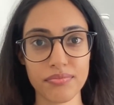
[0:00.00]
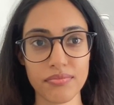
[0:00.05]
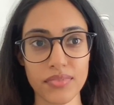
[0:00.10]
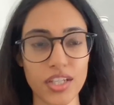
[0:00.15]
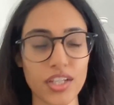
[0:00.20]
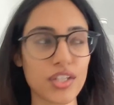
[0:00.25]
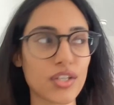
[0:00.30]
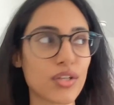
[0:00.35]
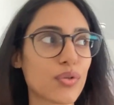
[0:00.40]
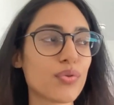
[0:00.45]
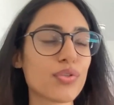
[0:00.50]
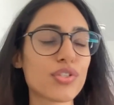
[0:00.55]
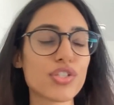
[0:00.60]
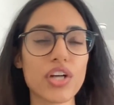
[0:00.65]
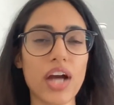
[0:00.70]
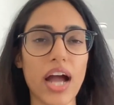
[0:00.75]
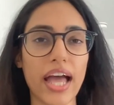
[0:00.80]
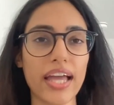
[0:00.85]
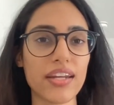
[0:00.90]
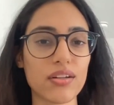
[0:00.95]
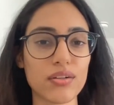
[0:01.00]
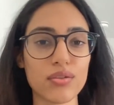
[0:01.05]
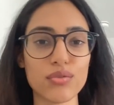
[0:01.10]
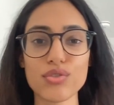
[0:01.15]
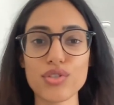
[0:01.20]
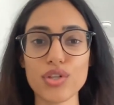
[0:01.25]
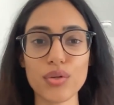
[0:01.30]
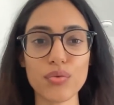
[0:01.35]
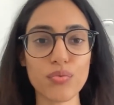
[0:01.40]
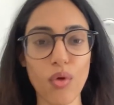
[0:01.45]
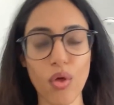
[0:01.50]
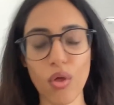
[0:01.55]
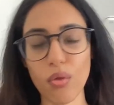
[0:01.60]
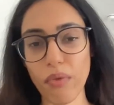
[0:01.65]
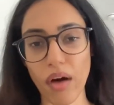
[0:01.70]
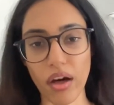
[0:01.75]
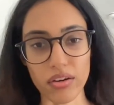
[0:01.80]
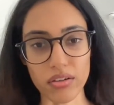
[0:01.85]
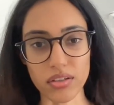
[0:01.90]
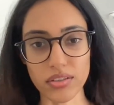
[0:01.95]
You know, who's your idol? Who's your role
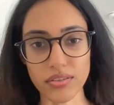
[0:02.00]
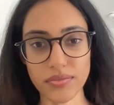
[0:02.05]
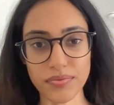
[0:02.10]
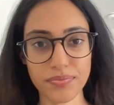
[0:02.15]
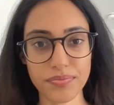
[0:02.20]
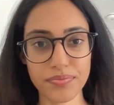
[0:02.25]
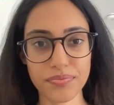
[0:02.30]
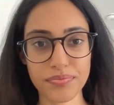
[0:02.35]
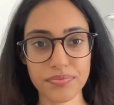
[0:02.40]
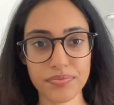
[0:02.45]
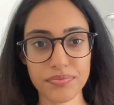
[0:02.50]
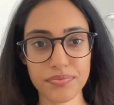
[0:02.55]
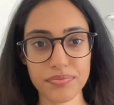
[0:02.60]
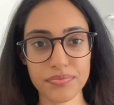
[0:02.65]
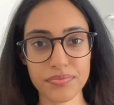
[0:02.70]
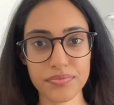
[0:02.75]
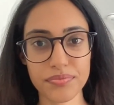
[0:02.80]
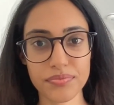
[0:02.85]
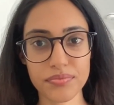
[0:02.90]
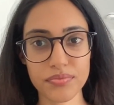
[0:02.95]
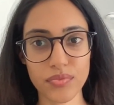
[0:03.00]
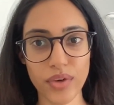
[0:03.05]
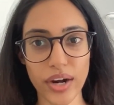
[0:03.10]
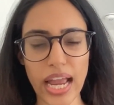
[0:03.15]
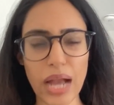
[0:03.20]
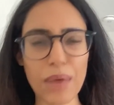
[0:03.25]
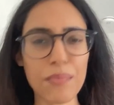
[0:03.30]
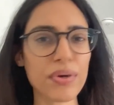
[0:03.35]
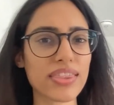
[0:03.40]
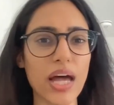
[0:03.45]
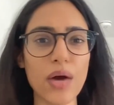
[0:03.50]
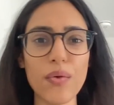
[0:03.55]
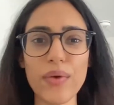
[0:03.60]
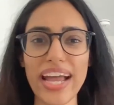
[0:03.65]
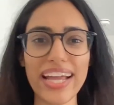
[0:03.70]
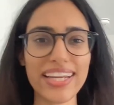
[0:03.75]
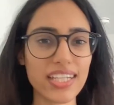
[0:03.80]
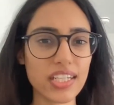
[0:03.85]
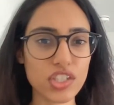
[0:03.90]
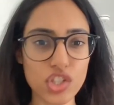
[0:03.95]
model? Right? And without
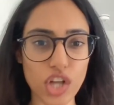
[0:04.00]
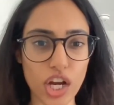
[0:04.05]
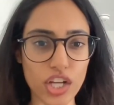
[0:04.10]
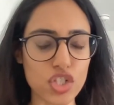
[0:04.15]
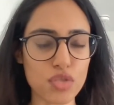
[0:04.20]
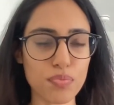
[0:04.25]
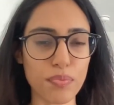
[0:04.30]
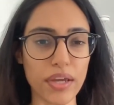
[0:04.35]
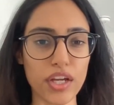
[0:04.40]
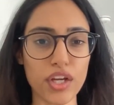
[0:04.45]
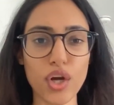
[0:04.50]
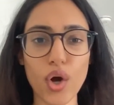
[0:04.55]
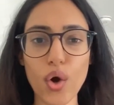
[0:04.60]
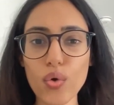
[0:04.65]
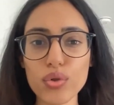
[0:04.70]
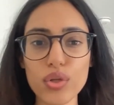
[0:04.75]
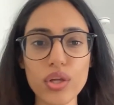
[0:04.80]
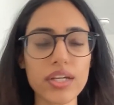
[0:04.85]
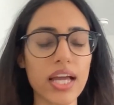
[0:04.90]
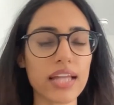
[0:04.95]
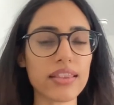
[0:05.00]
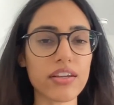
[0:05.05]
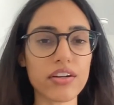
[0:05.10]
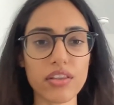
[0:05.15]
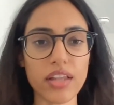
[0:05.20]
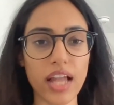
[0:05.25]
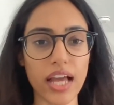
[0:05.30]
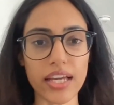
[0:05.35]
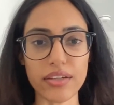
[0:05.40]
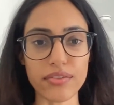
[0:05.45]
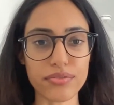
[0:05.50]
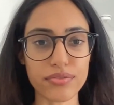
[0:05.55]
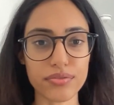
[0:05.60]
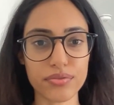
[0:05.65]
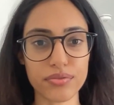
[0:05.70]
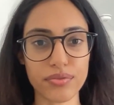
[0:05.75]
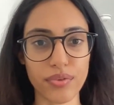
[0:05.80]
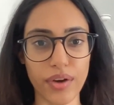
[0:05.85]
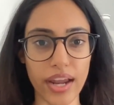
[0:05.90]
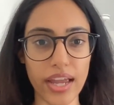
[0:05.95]
any judgment, go look at their life,
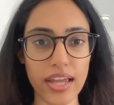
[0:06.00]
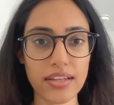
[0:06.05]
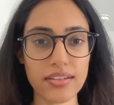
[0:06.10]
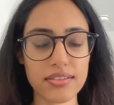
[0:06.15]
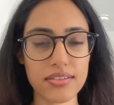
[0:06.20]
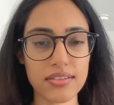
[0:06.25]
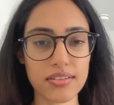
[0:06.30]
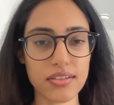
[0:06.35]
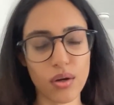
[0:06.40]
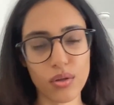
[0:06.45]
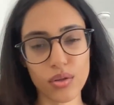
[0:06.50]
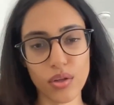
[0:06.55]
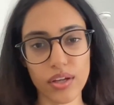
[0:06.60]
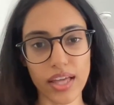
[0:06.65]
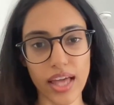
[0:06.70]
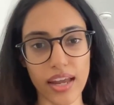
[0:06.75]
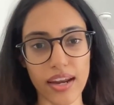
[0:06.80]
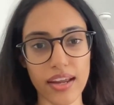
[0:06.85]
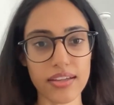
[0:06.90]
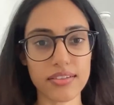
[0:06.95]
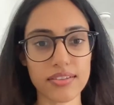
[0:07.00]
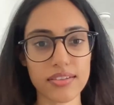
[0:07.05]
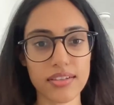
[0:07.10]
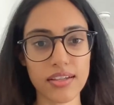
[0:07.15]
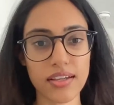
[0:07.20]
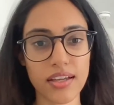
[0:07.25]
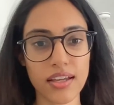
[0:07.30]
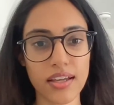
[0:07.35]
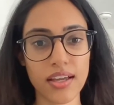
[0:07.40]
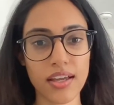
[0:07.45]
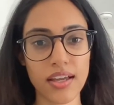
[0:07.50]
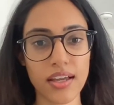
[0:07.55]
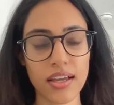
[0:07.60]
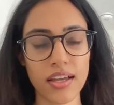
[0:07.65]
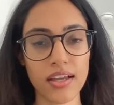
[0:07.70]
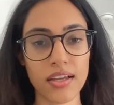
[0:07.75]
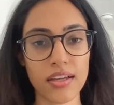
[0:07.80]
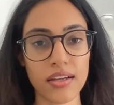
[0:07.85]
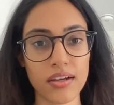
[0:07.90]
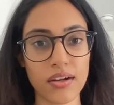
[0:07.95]
right? Go look at it.
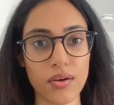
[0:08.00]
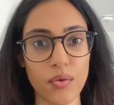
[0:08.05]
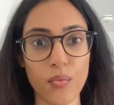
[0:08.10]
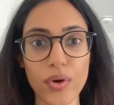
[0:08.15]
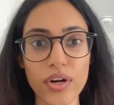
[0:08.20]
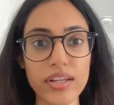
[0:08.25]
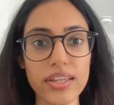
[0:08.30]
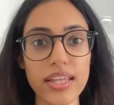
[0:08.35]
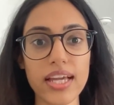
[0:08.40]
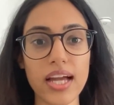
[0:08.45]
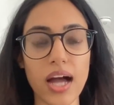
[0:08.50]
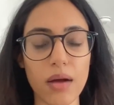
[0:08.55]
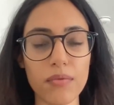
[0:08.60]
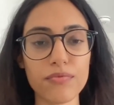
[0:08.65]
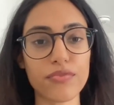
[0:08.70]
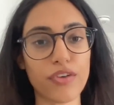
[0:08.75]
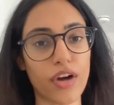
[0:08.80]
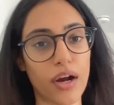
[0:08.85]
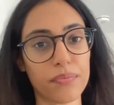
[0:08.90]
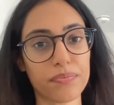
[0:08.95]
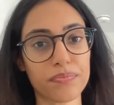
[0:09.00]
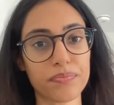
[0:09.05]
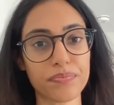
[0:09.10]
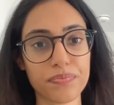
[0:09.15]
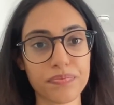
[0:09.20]
Where do they come from?